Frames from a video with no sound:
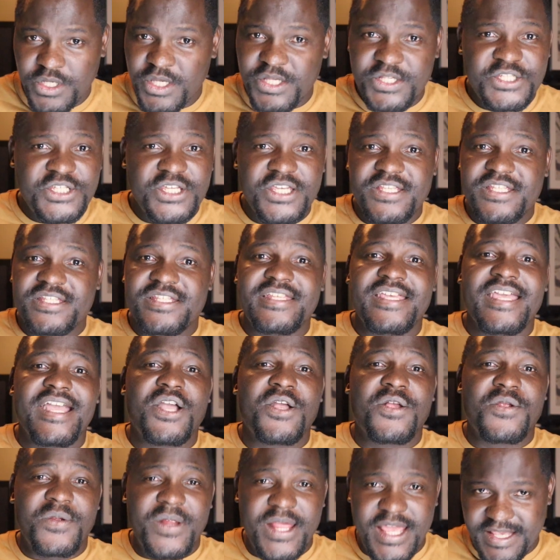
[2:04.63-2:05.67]
It's just
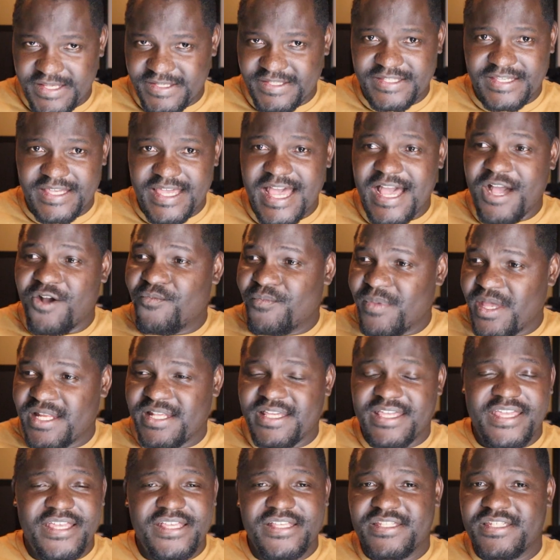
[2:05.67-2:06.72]
crazy how
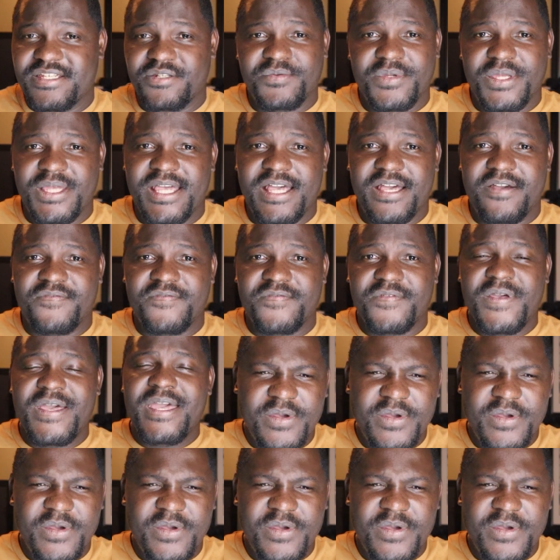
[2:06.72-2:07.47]
many injuries we have.